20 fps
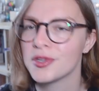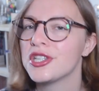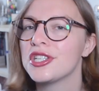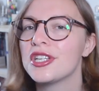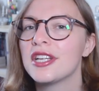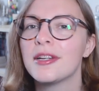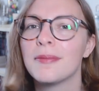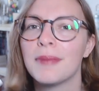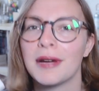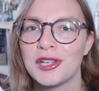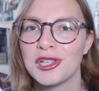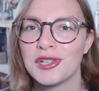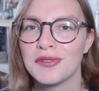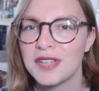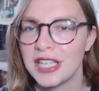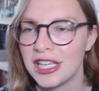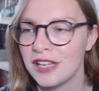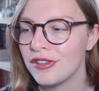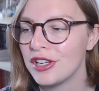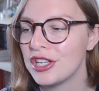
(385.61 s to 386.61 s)
She did a bunch of
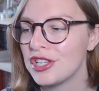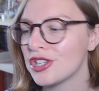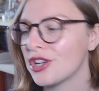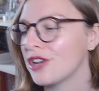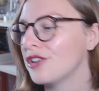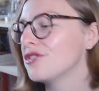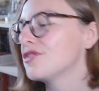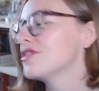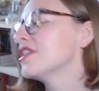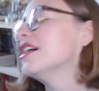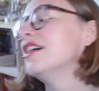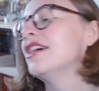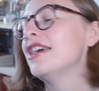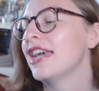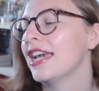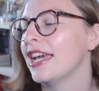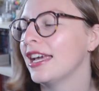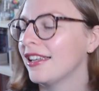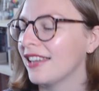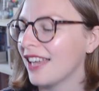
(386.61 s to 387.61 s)
TV shows
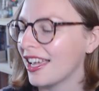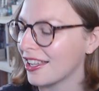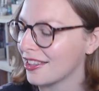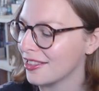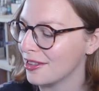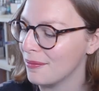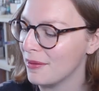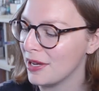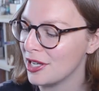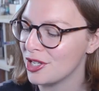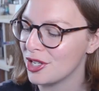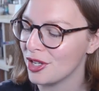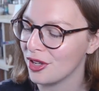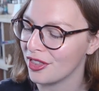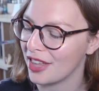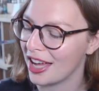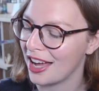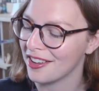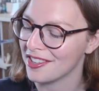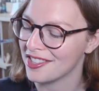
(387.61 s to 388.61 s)
in like the mid
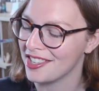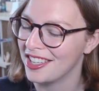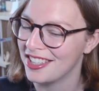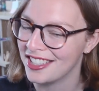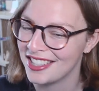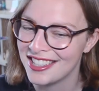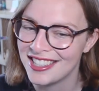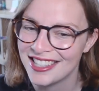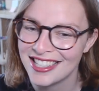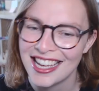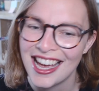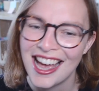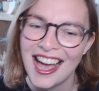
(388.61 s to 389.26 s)
2000s.